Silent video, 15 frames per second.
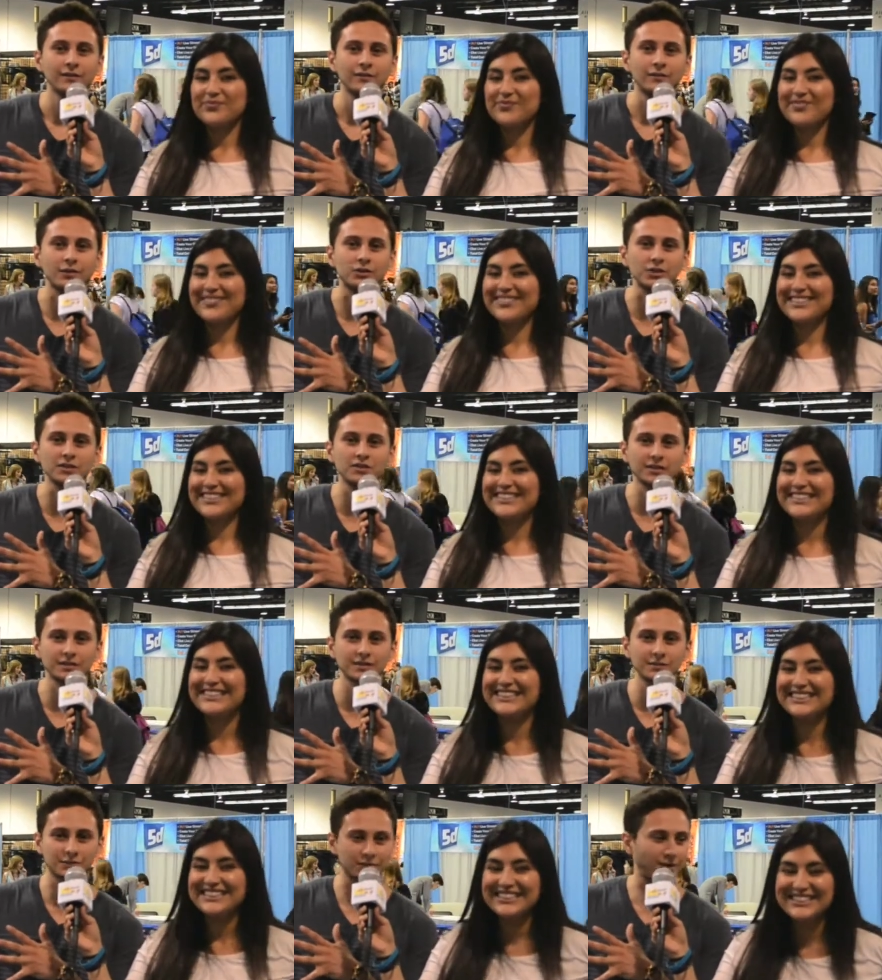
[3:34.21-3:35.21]
Speaker 1: wait, Jessica
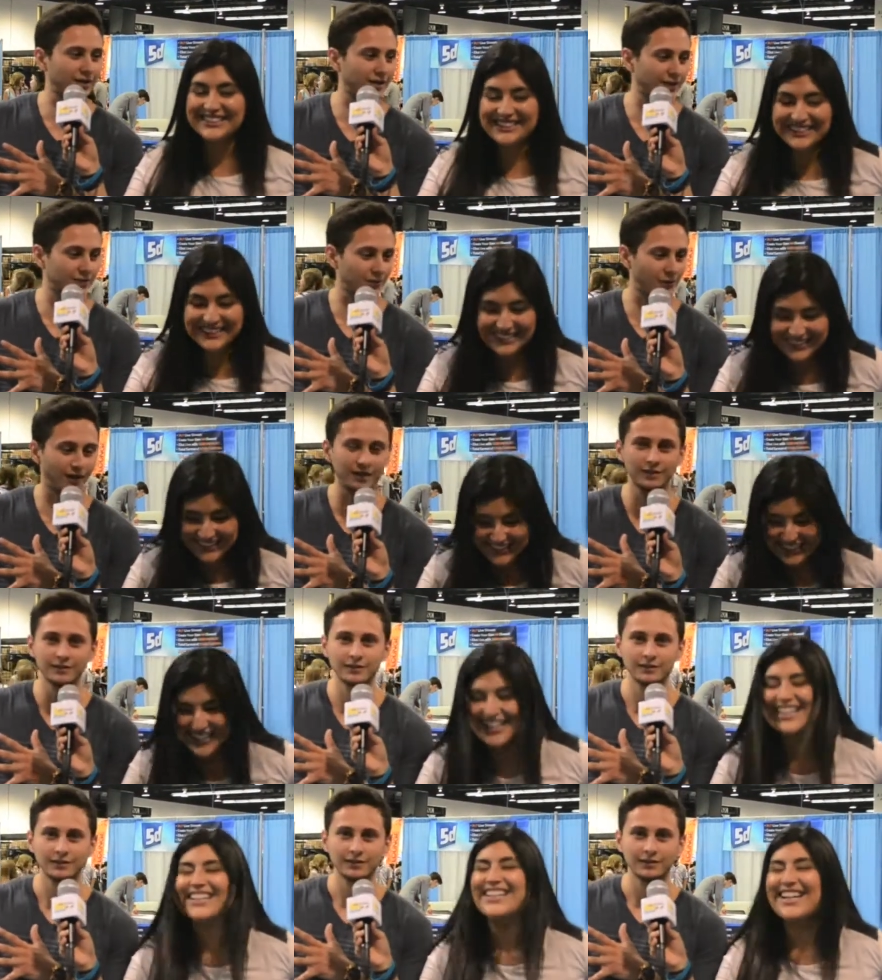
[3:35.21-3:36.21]
Simpson, right? That's the one,
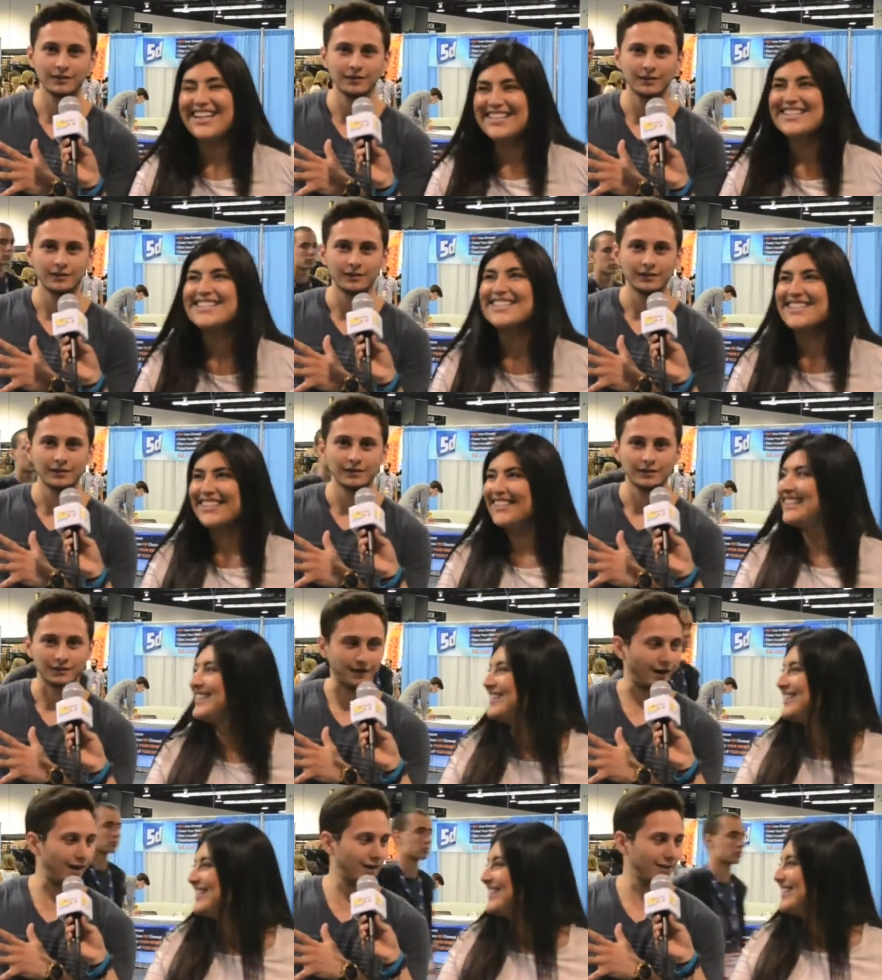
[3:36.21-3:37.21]

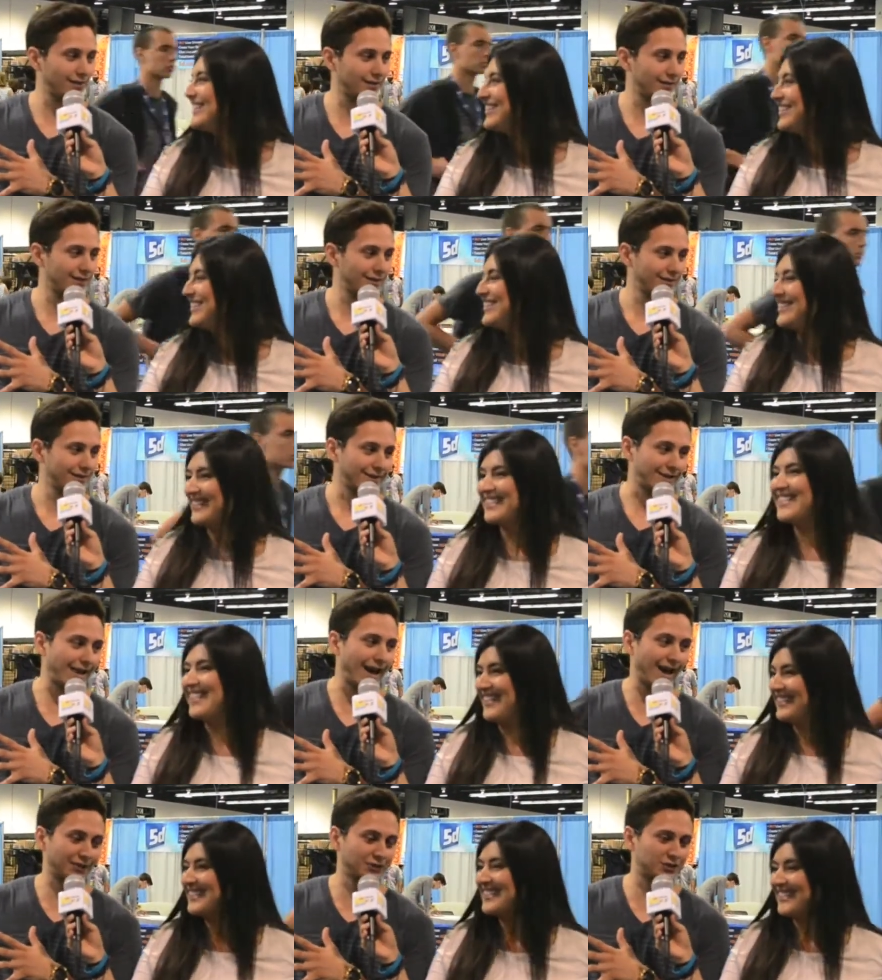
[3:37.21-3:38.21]
right?
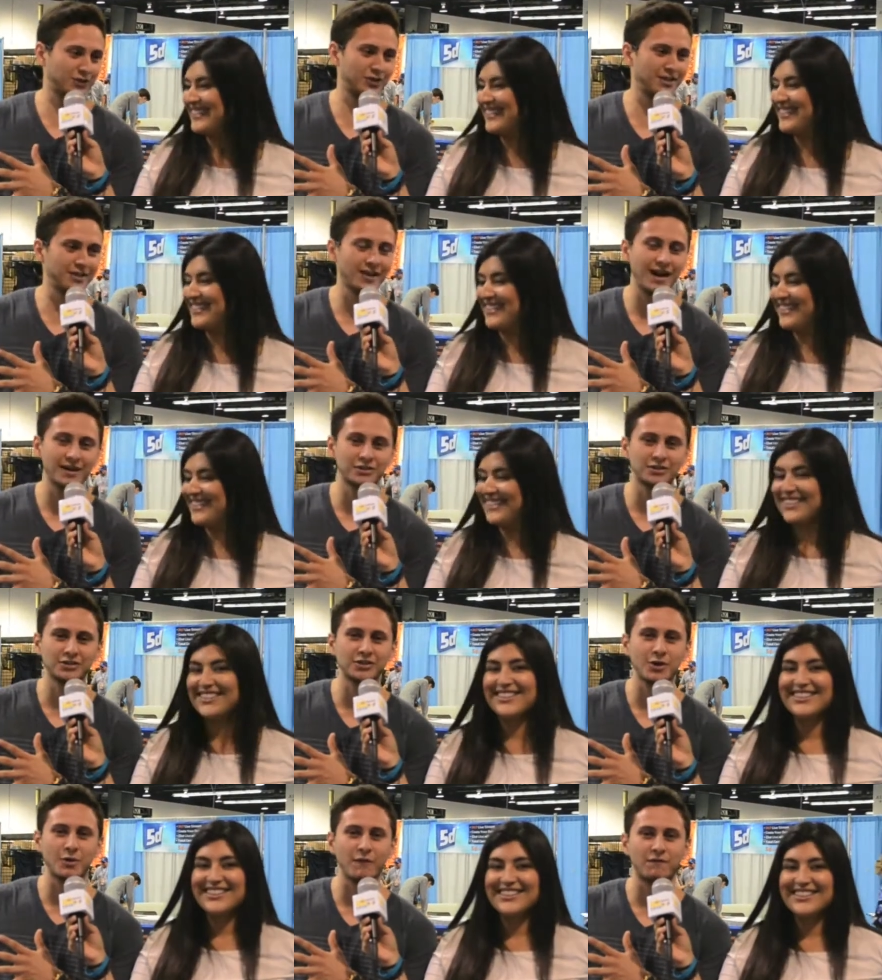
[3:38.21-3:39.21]
Yeah, she did not. She
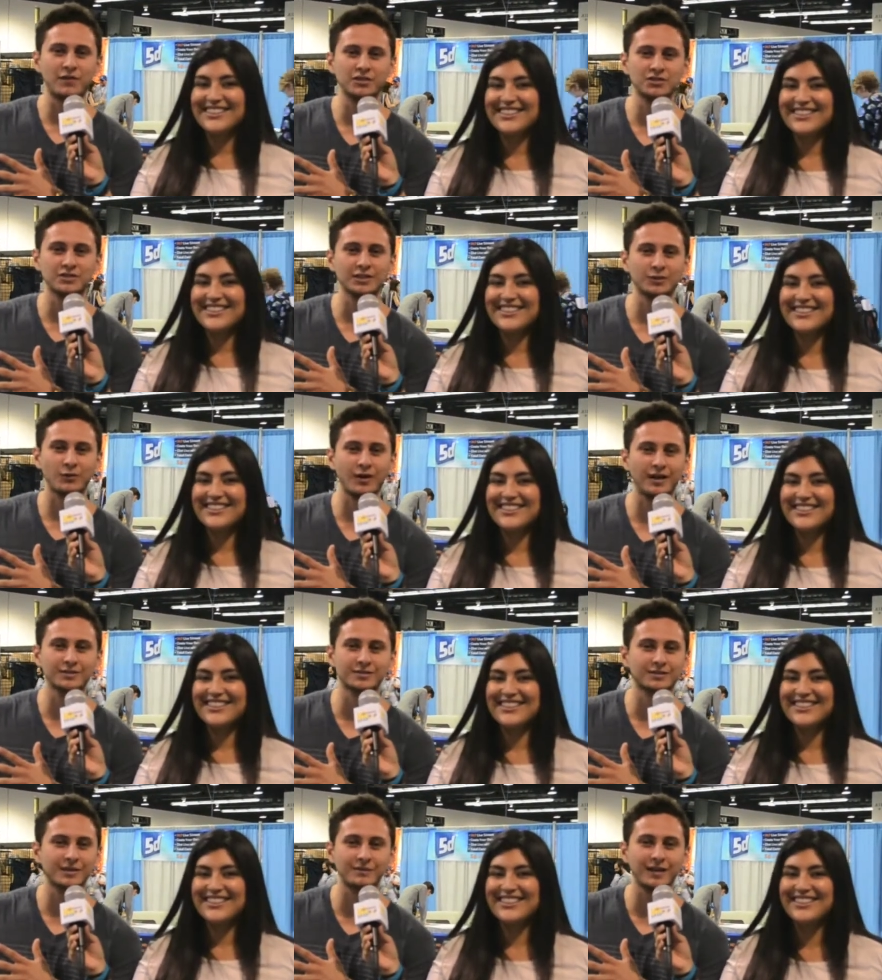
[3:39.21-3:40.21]
didn't know what fish stick
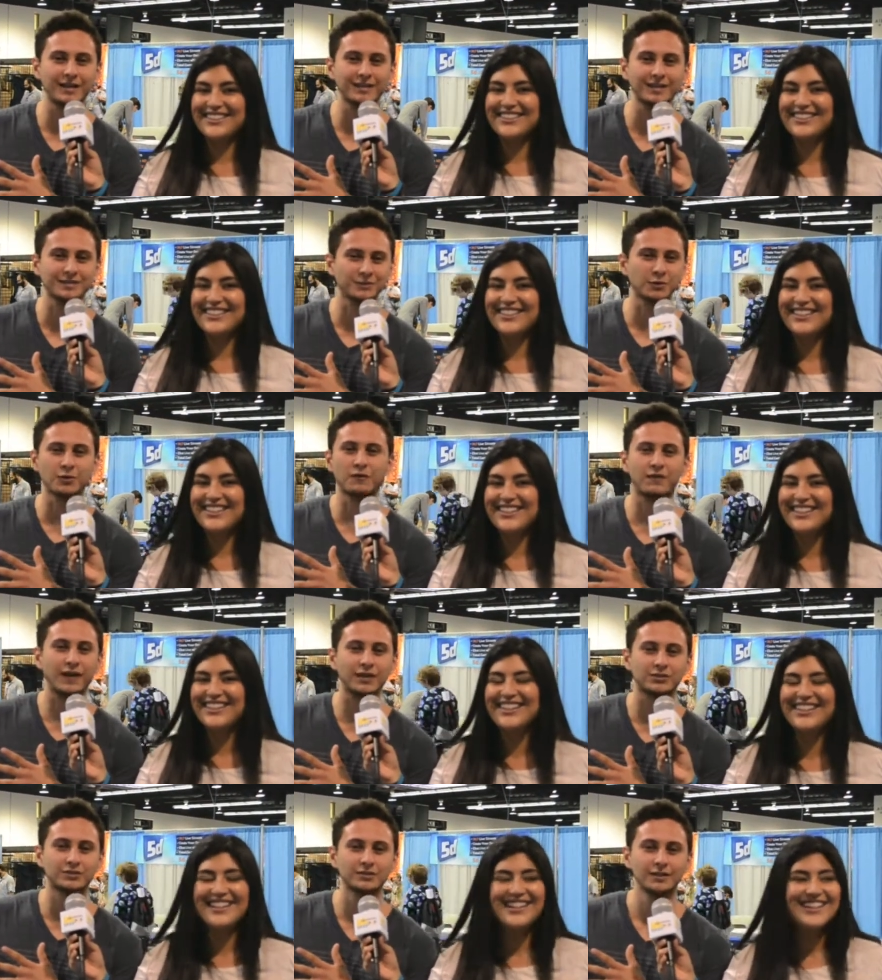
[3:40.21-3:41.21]
was or something like that. Something with
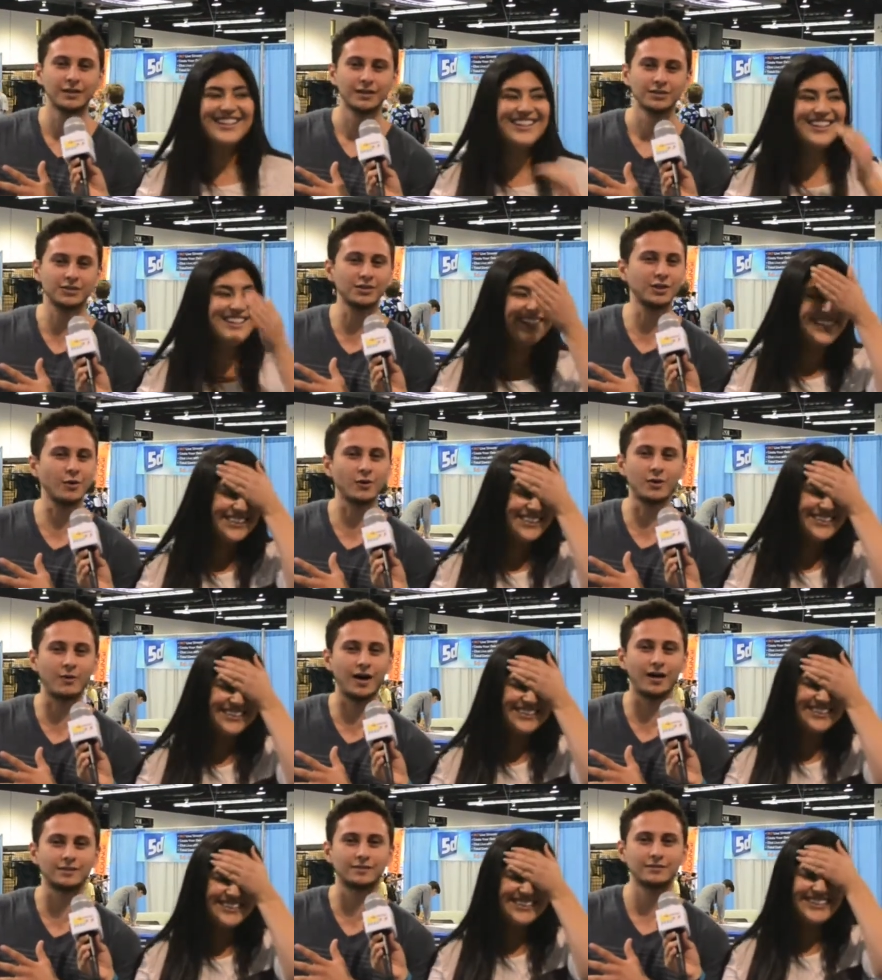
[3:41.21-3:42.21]
fish. She didn't know what it was.